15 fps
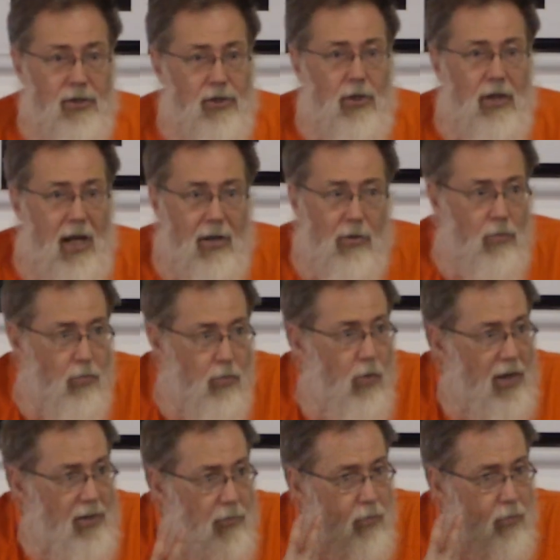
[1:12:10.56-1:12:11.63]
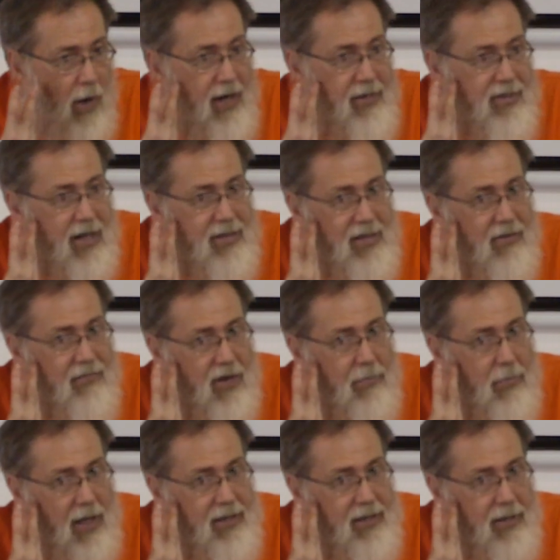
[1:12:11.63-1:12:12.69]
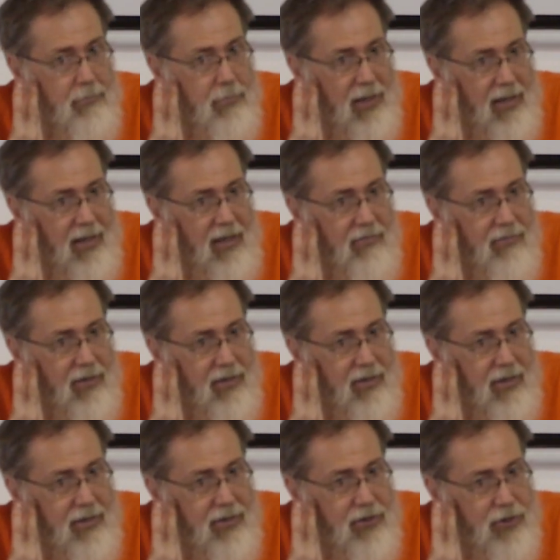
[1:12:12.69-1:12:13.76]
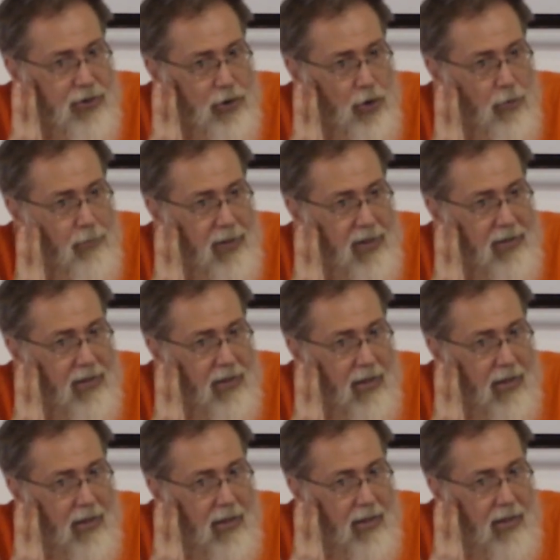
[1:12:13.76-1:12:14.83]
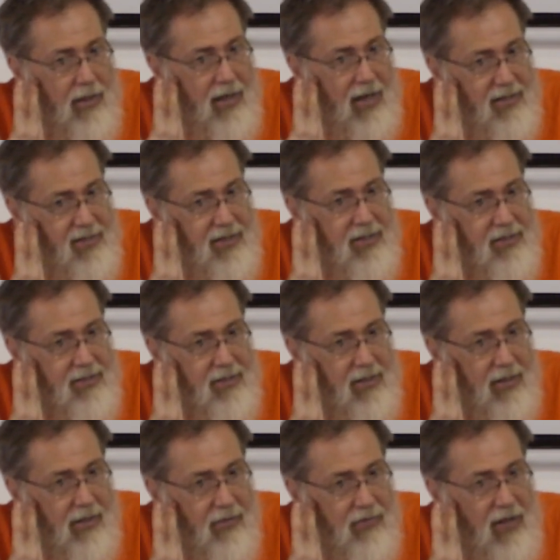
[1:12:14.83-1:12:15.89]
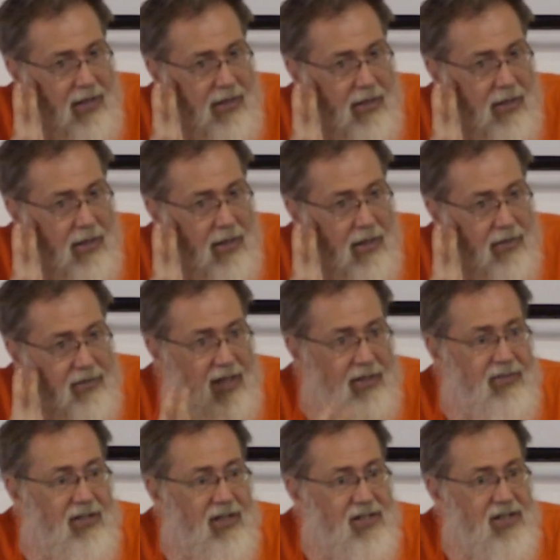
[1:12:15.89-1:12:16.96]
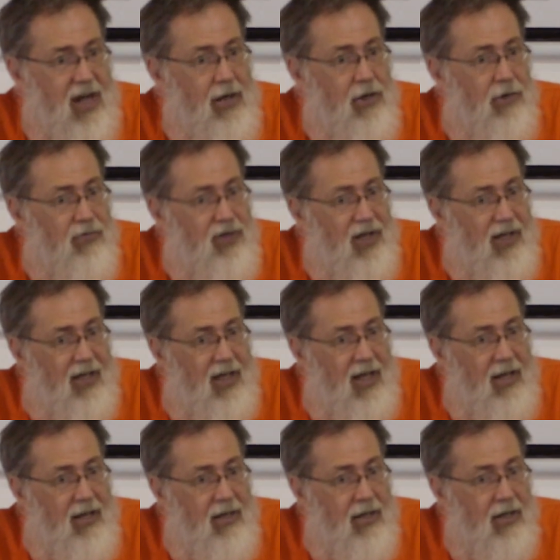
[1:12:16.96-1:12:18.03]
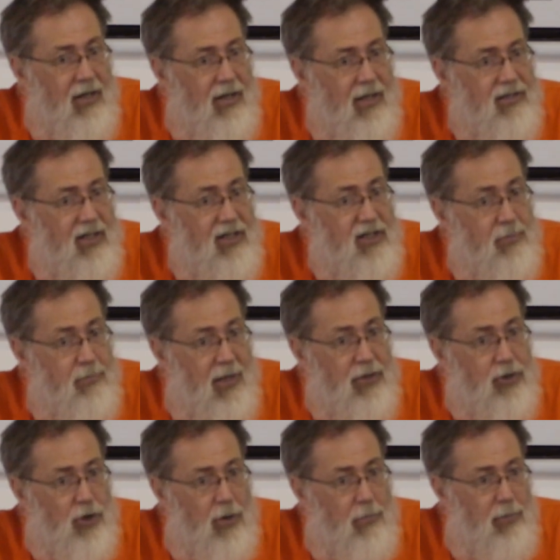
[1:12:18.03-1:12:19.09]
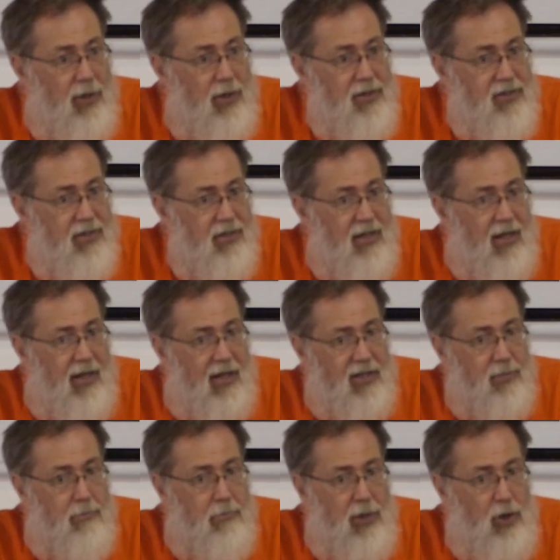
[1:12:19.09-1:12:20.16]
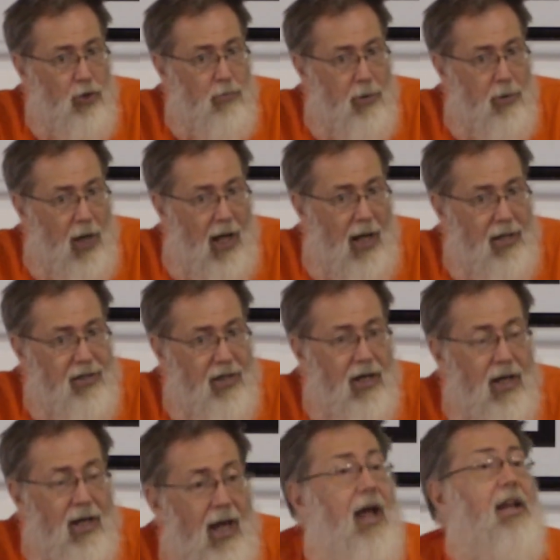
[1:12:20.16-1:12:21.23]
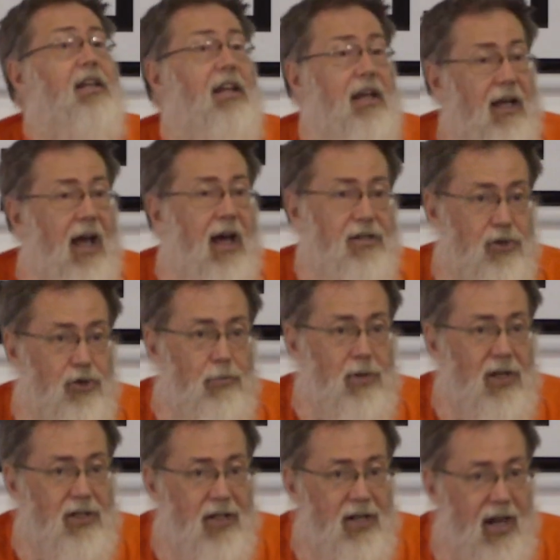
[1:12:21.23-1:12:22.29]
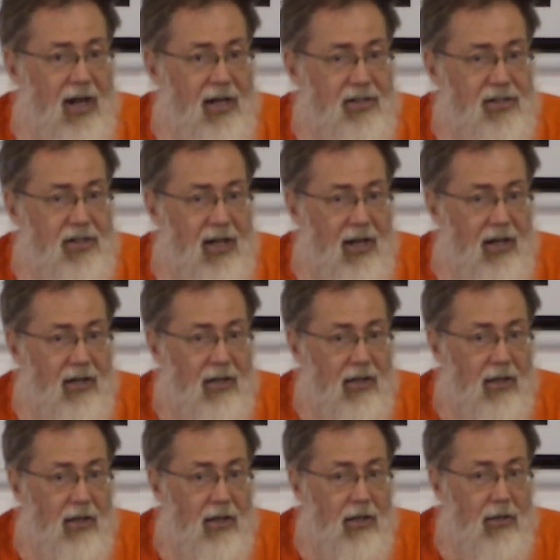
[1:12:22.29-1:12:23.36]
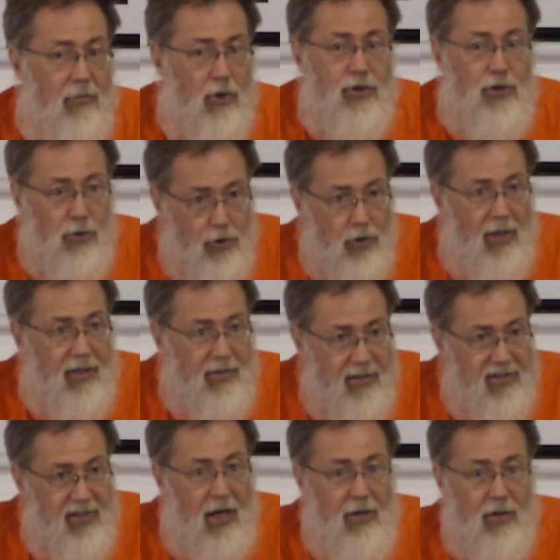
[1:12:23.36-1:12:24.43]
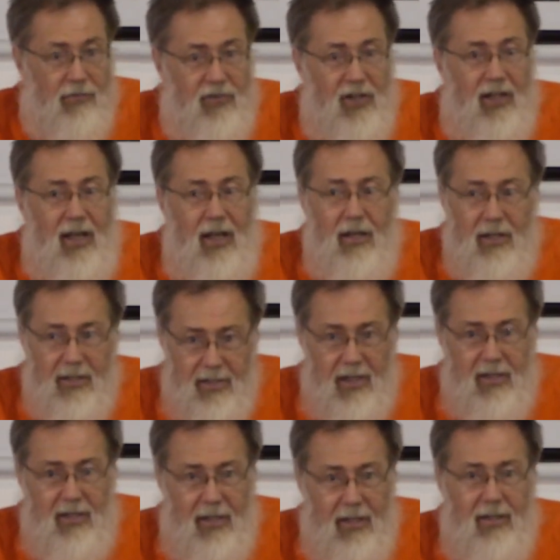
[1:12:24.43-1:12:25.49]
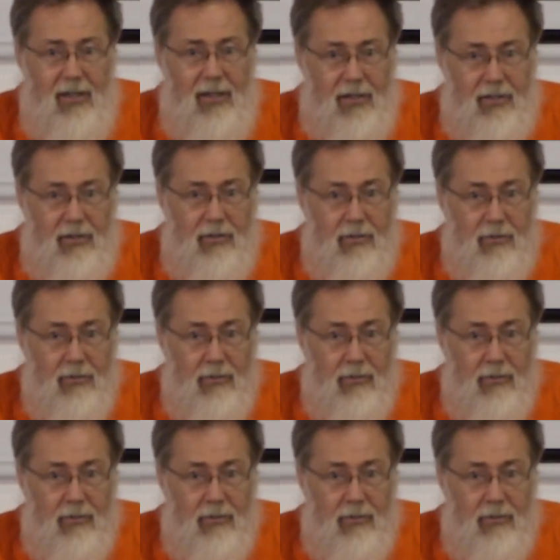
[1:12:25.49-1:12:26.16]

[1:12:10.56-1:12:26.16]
So why does everybody believe in this stupid racistic thing that the son of the king is a special person, he has blue blood, and he has to be the next king? Because usually the son of the king is an idiot.